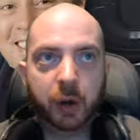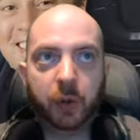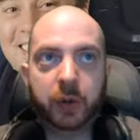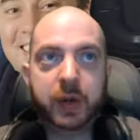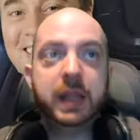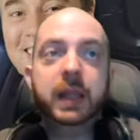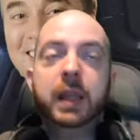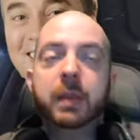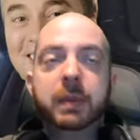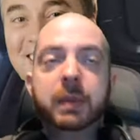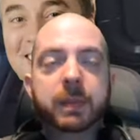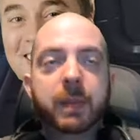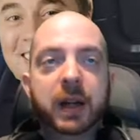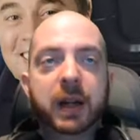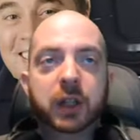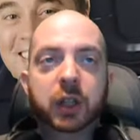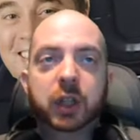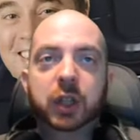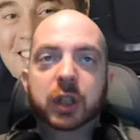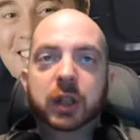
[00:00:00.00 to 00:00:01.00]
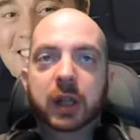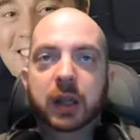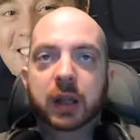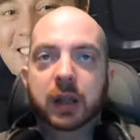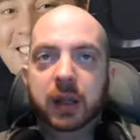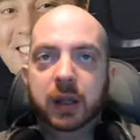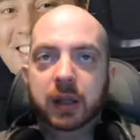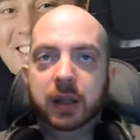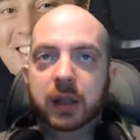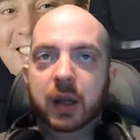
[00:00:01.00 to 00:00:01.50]
not need them as much,
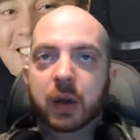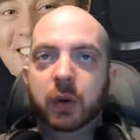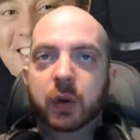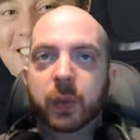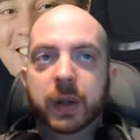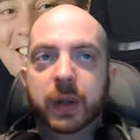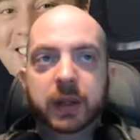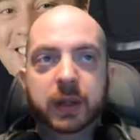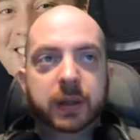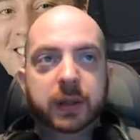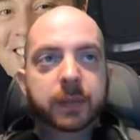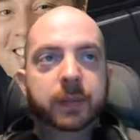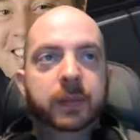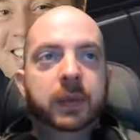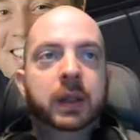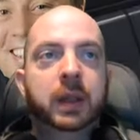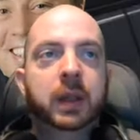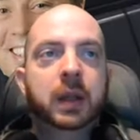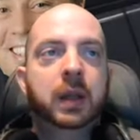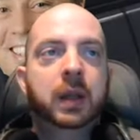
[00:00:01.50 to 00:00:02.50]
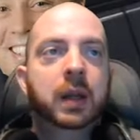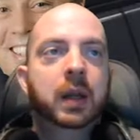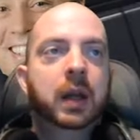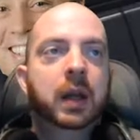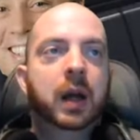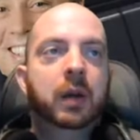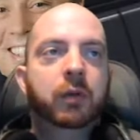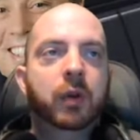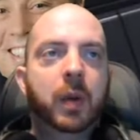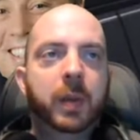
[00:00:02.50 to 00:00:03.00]
the older ones.
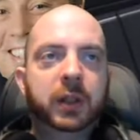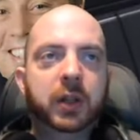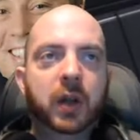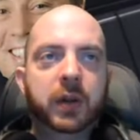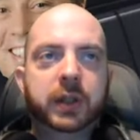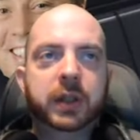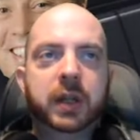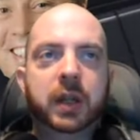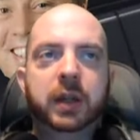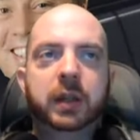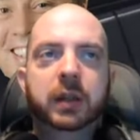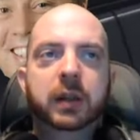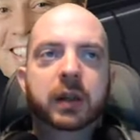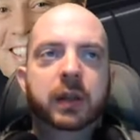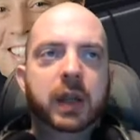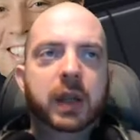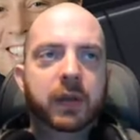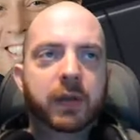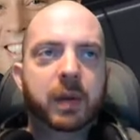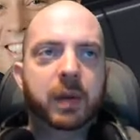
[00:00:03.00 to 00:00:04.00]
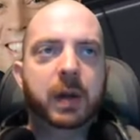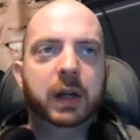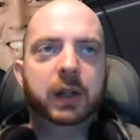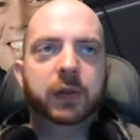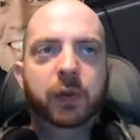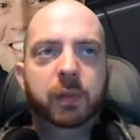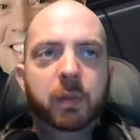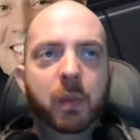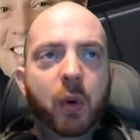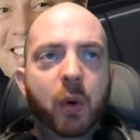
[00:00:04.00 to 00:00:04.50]
Robert Johnston, thank you very much
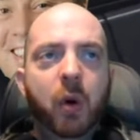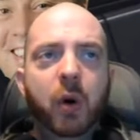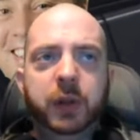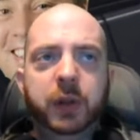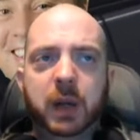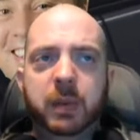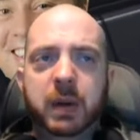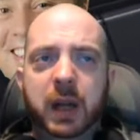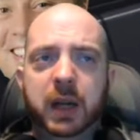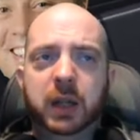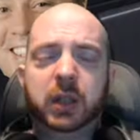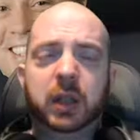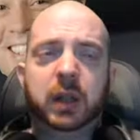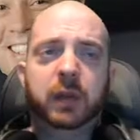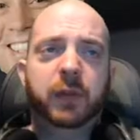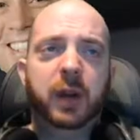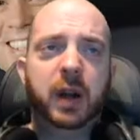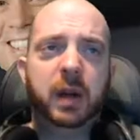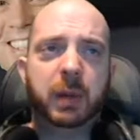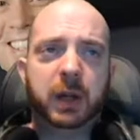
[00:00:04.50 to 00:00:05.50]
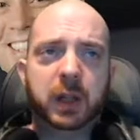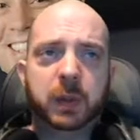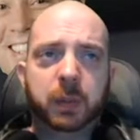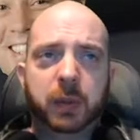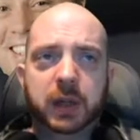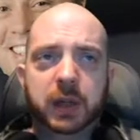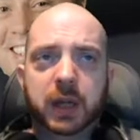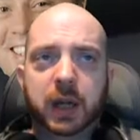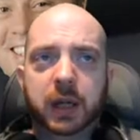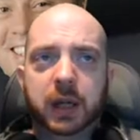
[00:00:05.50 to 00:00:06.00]
for more donation. Very much
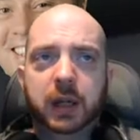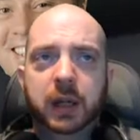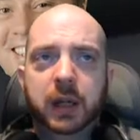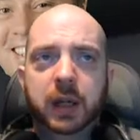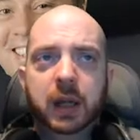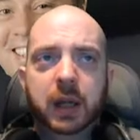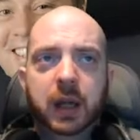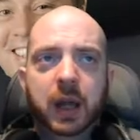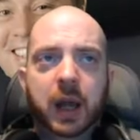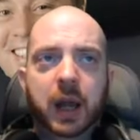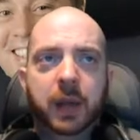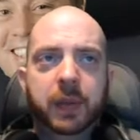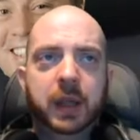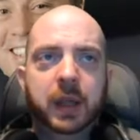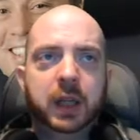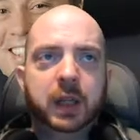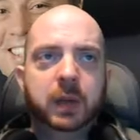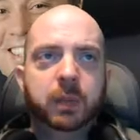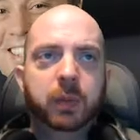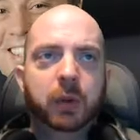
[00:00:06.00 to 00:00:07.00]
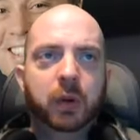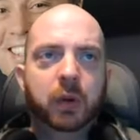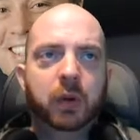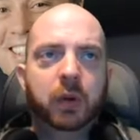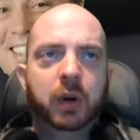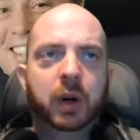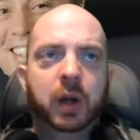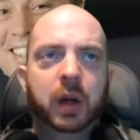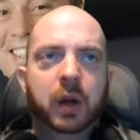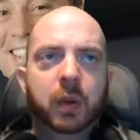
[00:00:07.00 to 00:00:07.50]
appreciated. And the
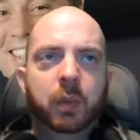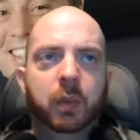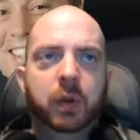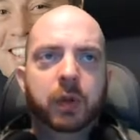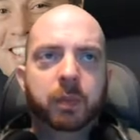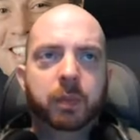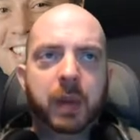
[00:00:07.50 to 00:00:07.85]
Explorer with